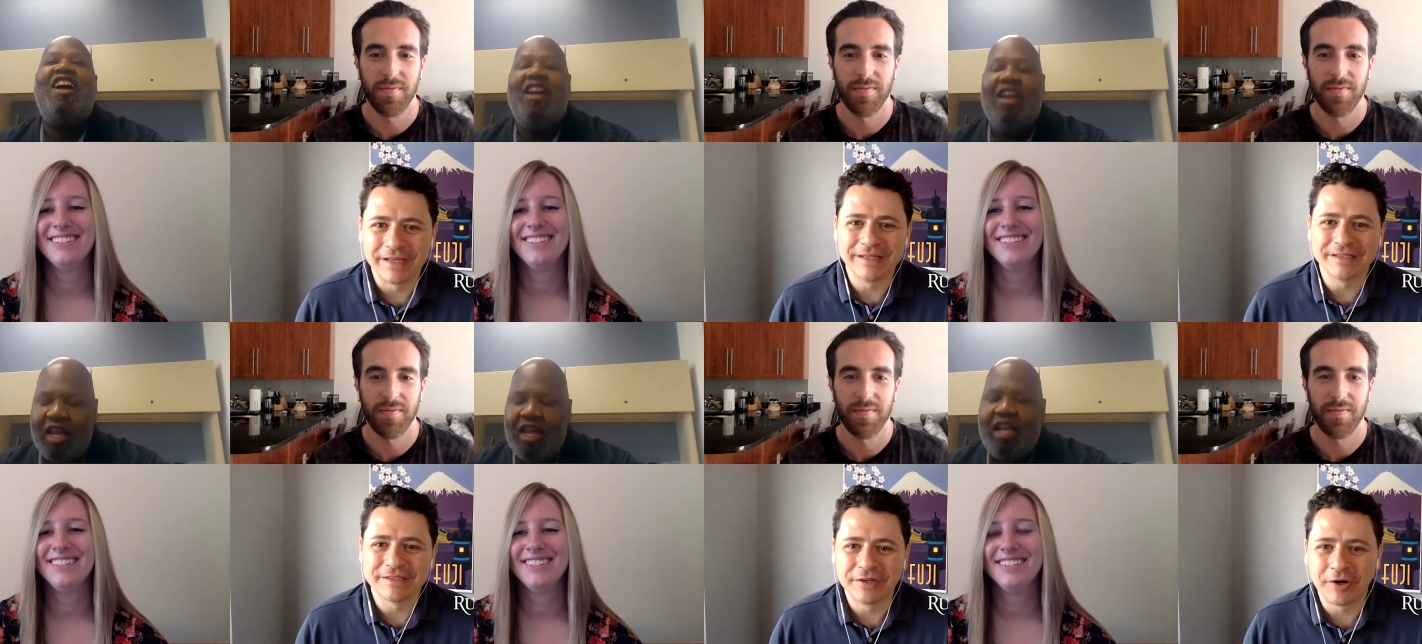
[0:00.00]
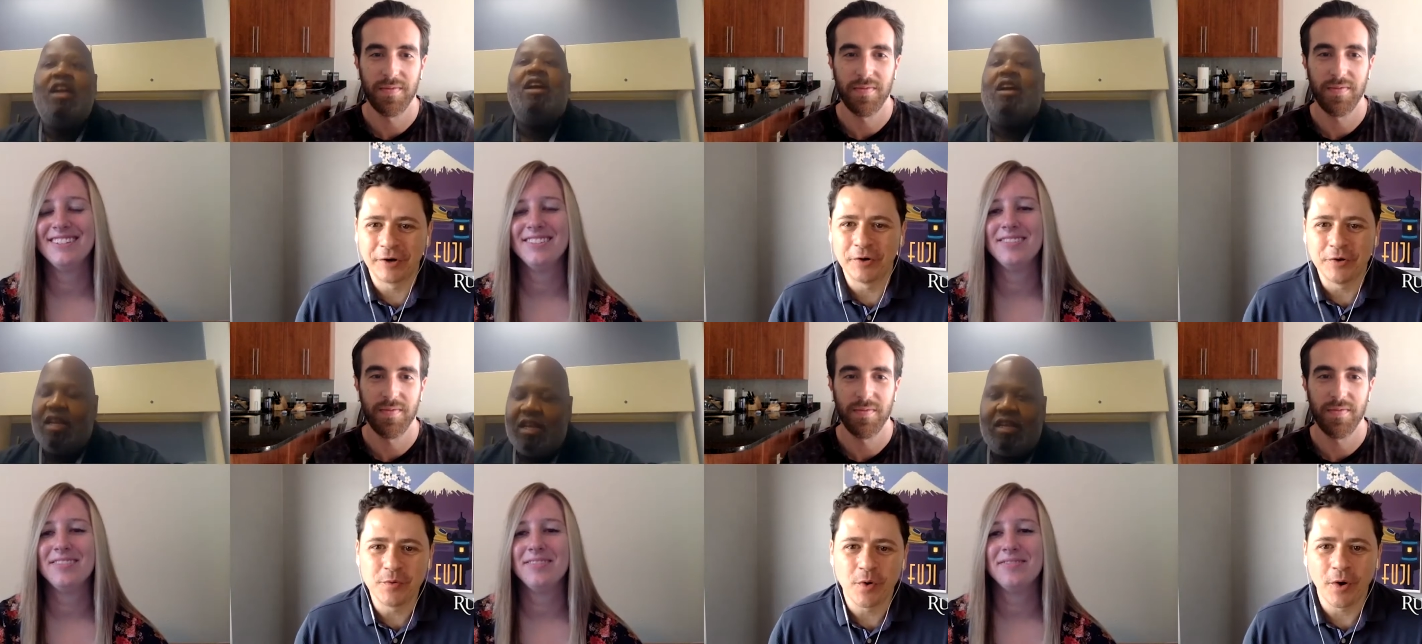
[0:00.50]
Speaker 1: It doesn't
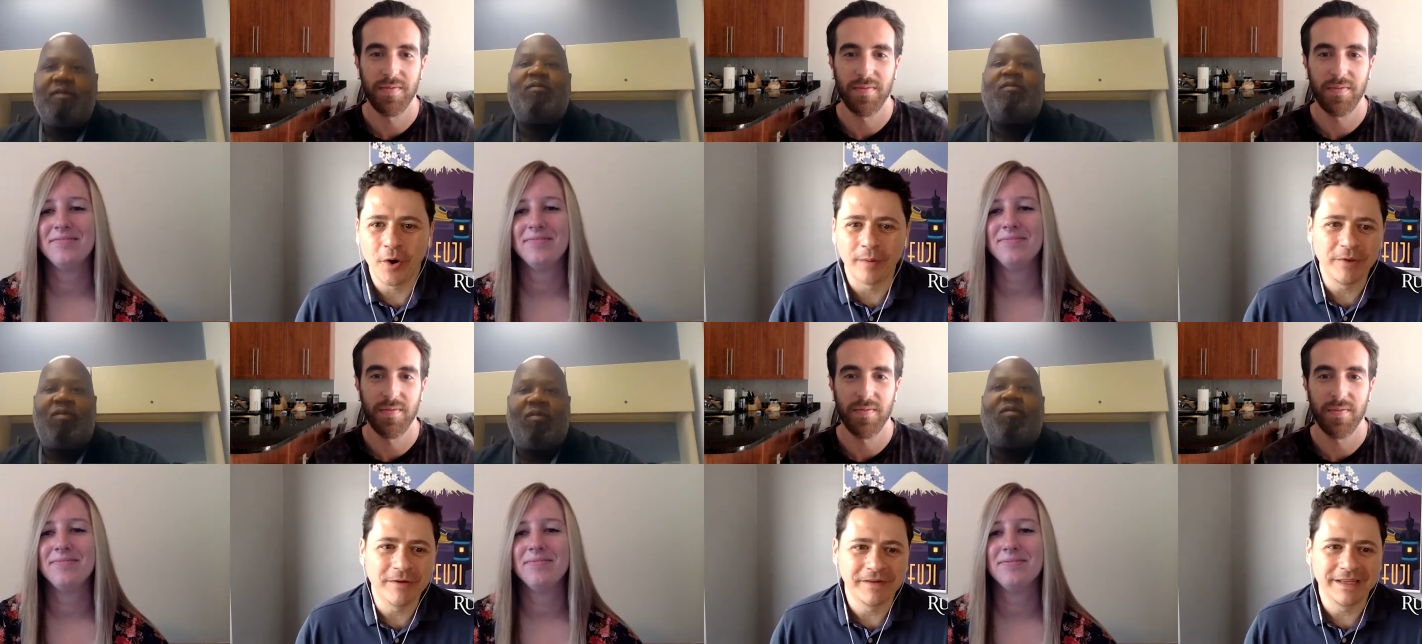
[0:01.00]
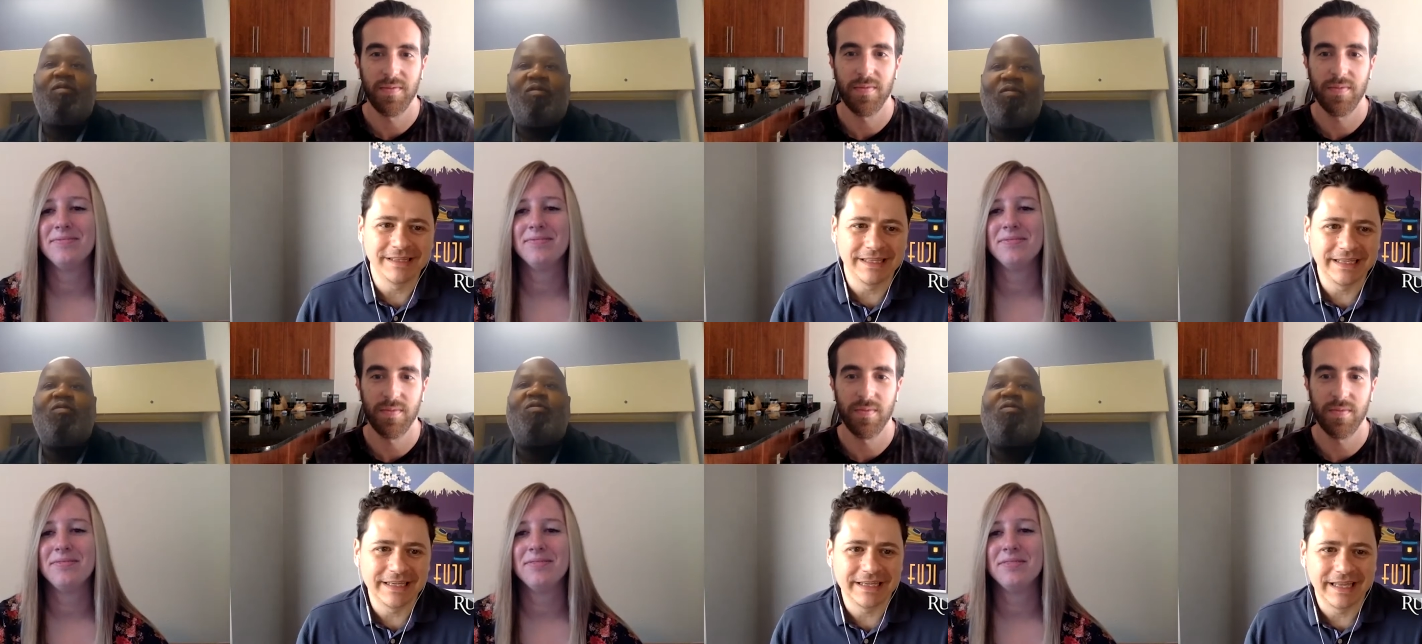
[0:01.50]
hurt you or harm you. If
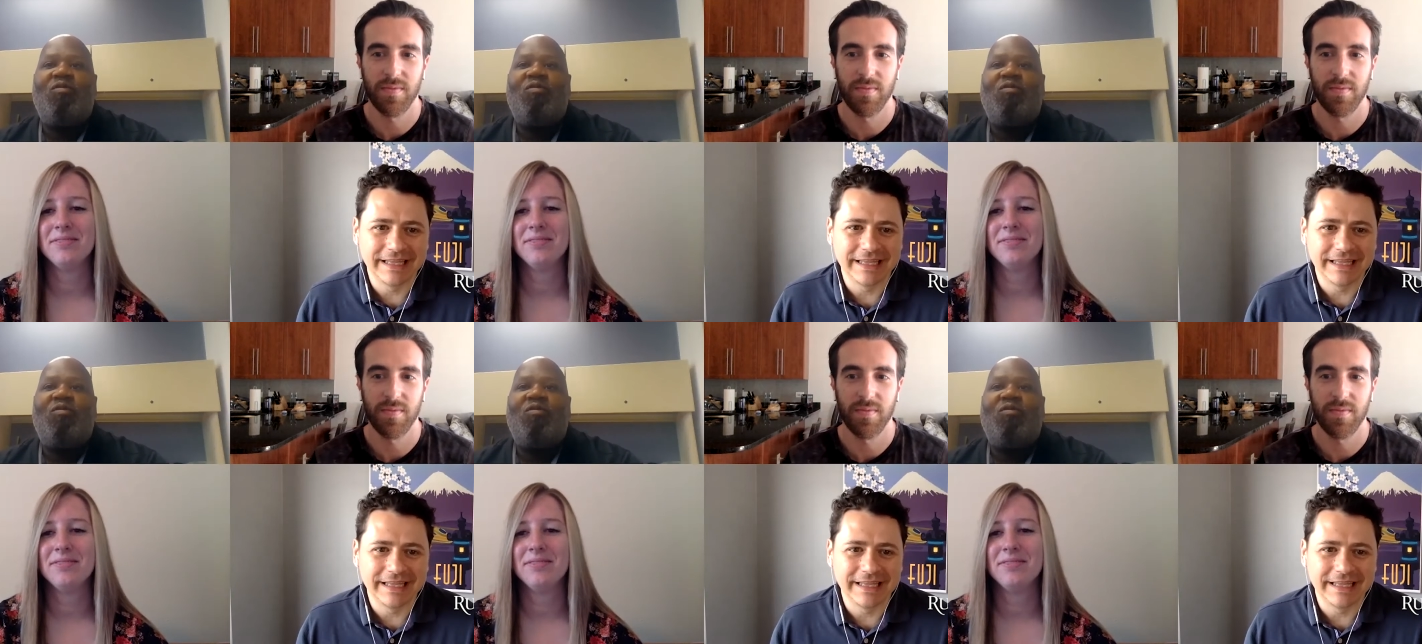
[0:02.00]
anything, it,